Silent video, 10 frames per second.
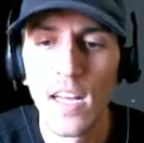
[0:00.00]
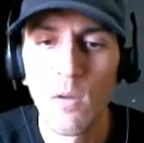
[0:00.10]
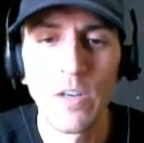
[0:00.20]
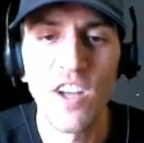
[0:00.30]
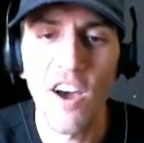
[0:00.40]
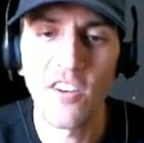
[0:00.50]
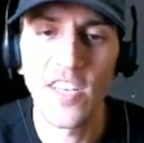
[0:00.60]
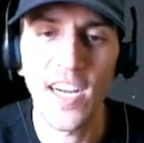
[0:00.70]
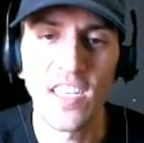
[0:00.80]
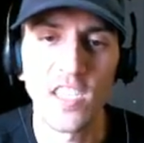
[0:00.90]
Where Donald
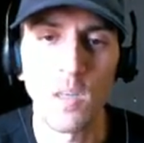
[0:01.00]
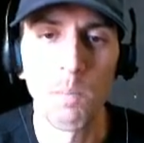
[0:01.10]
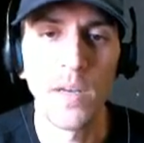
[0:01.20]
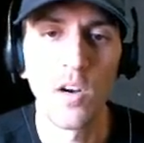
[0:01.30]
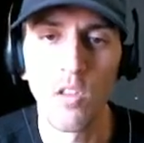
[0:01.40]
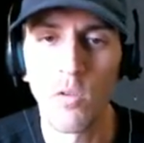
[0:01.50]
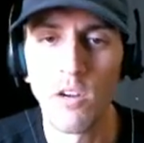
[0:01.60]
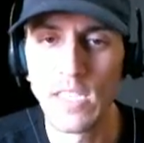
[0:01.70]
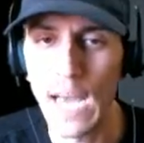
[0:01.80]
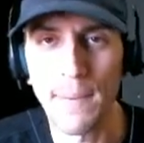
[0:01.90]
Duck is just a
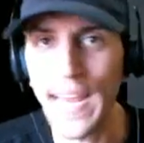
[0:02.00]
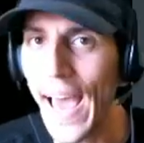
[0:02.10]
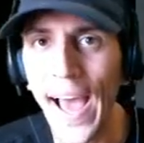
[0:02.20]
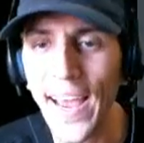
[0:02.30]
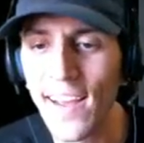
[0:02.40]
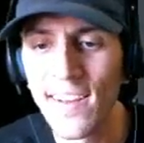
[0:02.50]
middle-of-the-road type of guy.